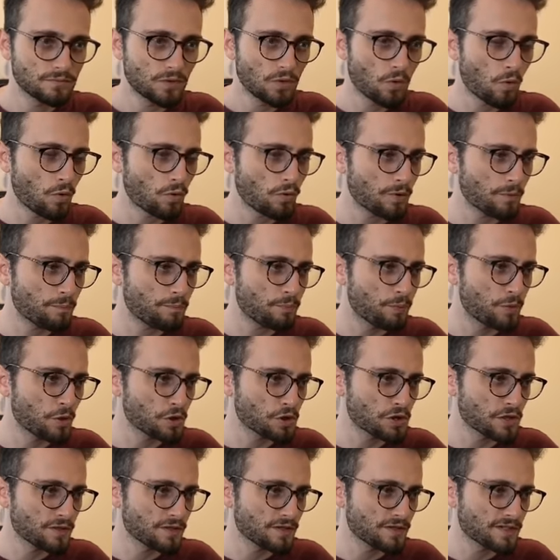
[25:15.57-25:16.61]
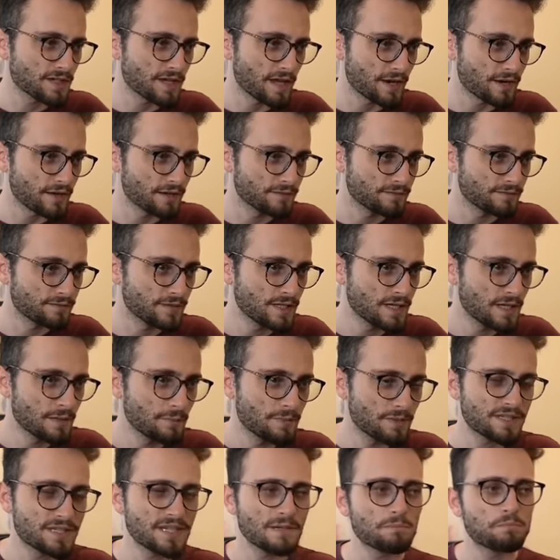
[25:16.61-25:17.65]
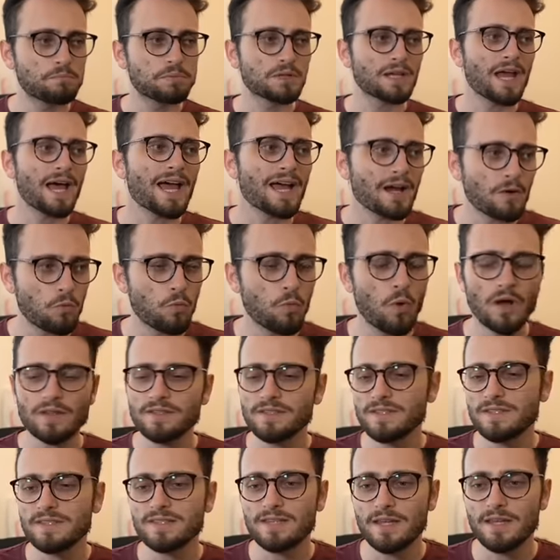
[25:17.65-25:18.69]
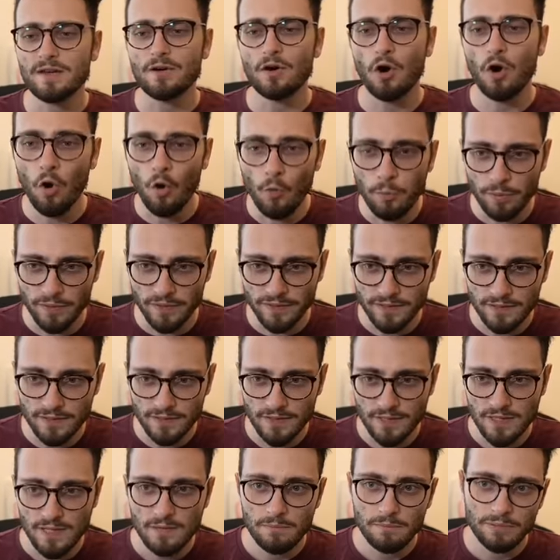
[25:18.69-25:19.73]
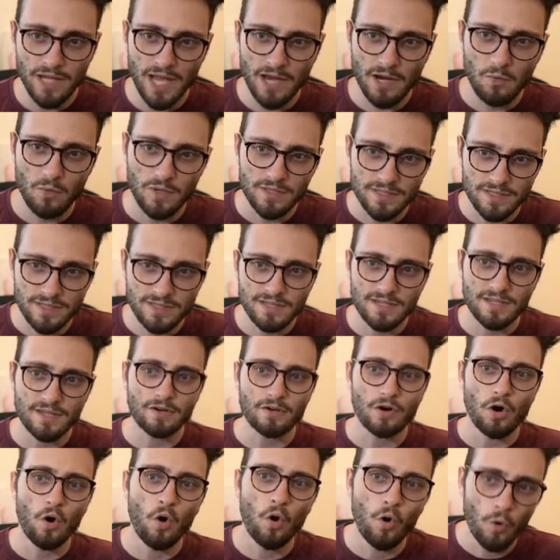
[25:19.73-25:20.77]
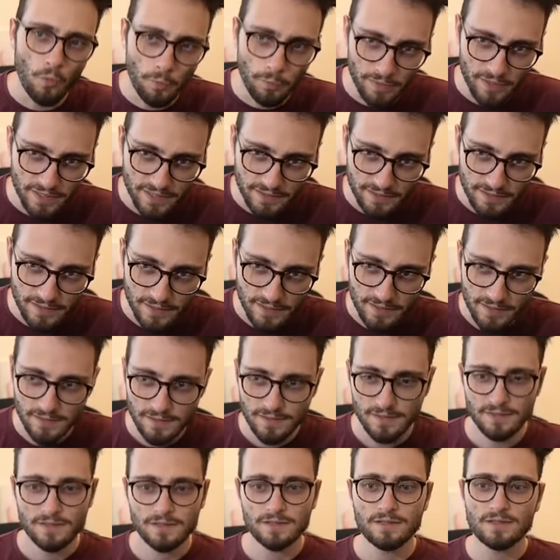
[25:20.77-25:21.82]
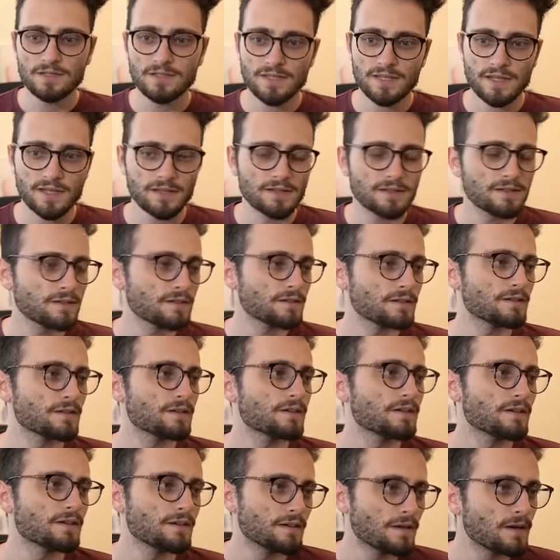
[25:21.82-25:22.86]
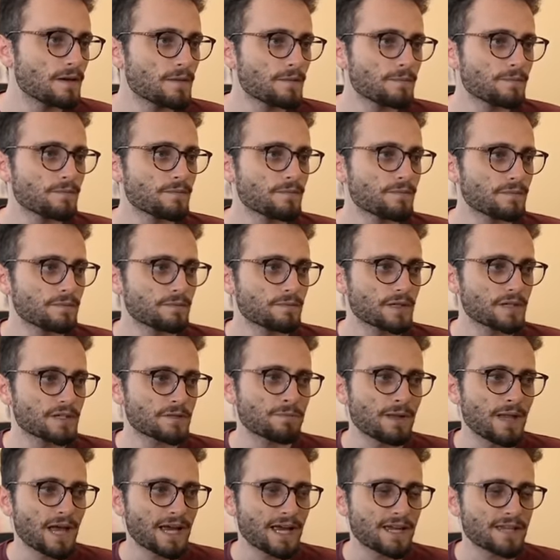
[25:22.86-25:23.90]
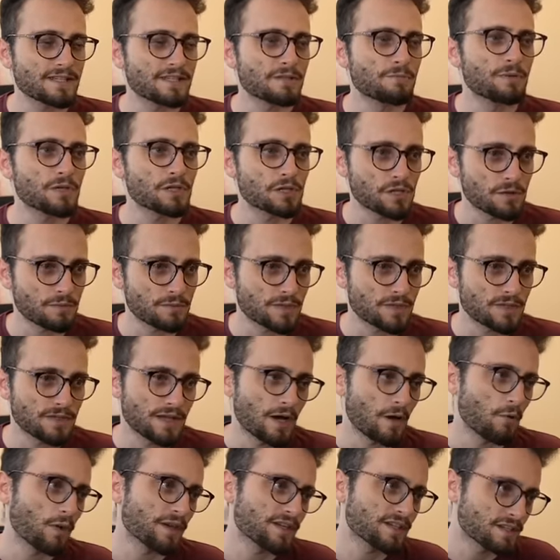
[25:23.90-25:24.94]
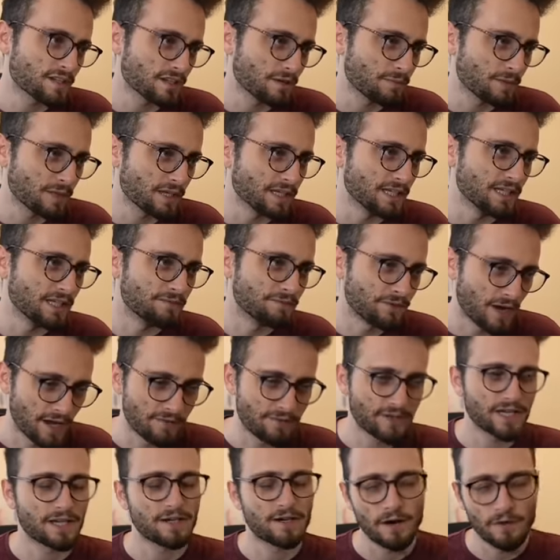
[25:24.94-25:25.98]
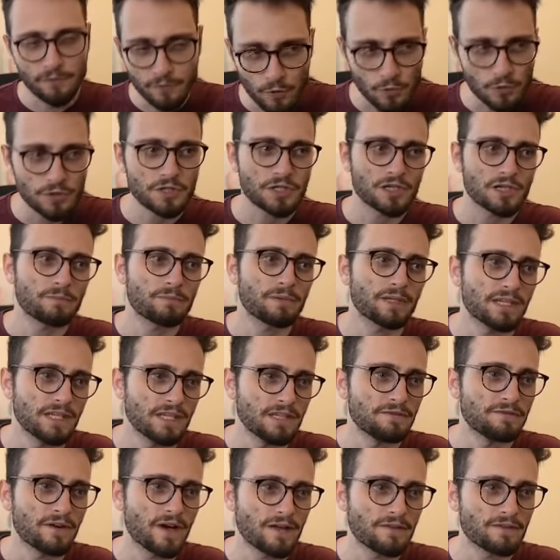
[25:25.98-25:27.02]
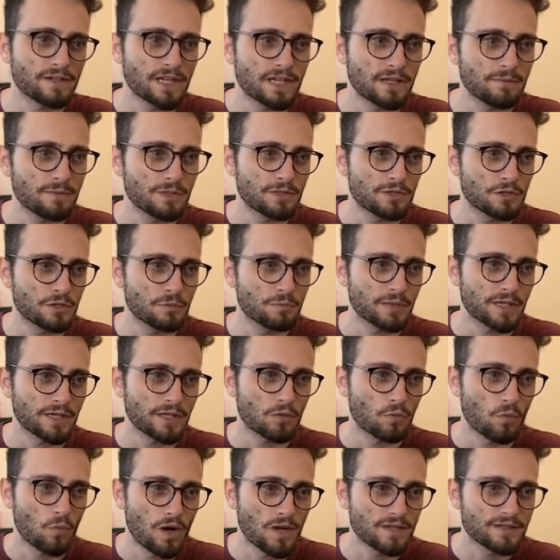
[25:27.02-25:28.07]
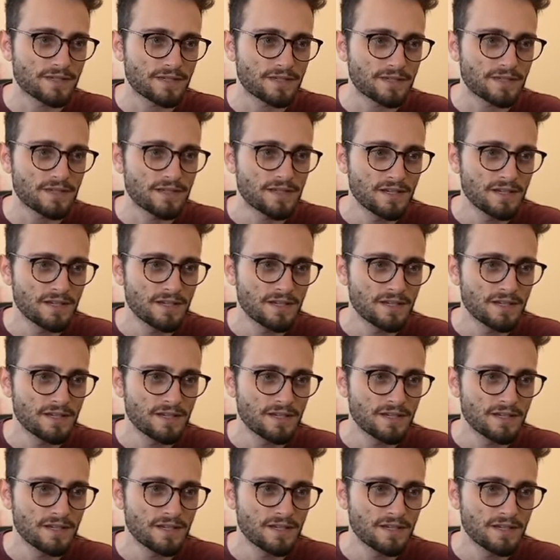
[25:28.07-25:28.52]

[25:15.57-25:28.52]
Or push in the center. But see, black wants the center opened. Black wants the center opened. You understand? Because black has the bishops. Now white is going to play e five again. Of course you're going to play e five again because you played it once.